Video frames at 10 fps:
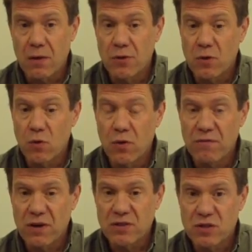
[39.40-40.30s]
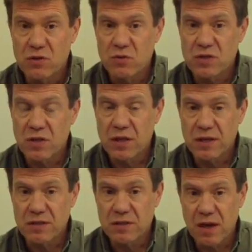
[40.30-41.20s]
that all of us use
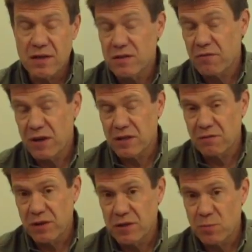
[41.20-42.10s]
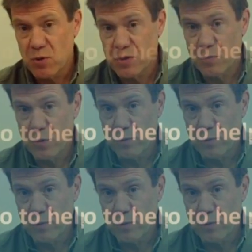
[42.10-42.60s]
things as effectively as possible.